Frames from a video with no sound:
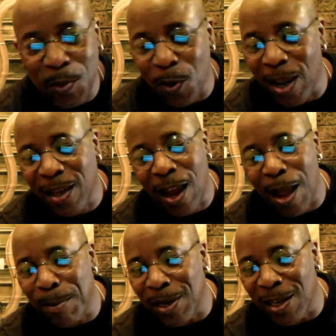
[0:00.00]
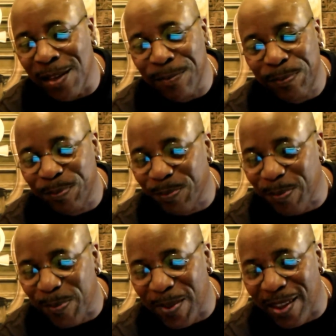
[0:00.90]
Great comedy.
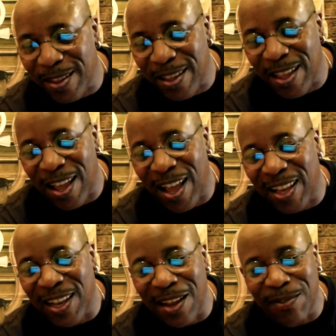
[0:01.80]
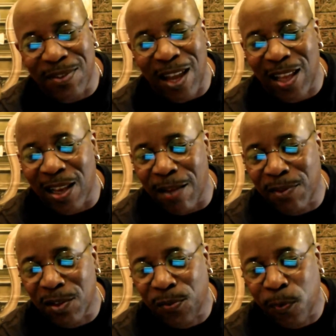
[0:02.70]
I love
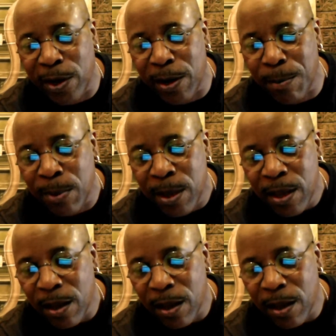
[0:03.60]
this freedom